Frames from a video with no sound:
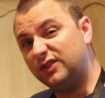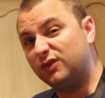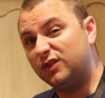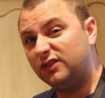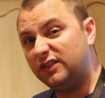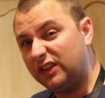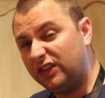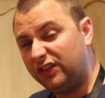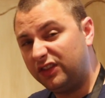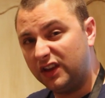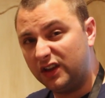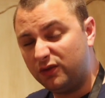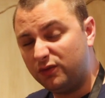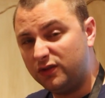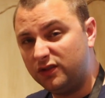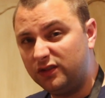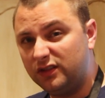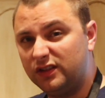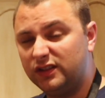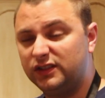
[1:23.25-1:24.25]
a really thick
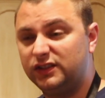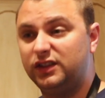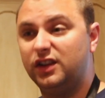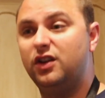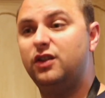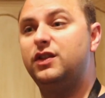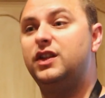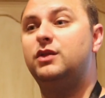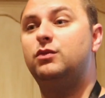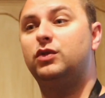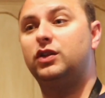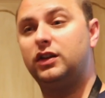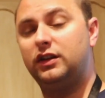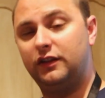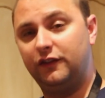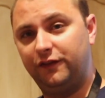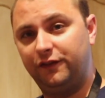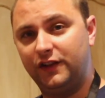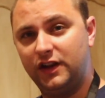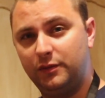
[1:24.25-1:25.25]
one, so then we're going
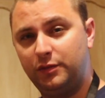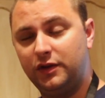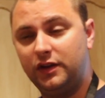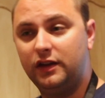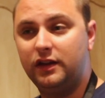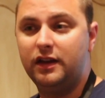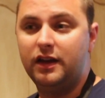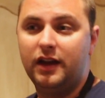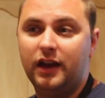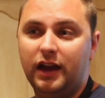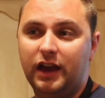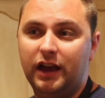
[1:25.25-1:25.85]
to flip it,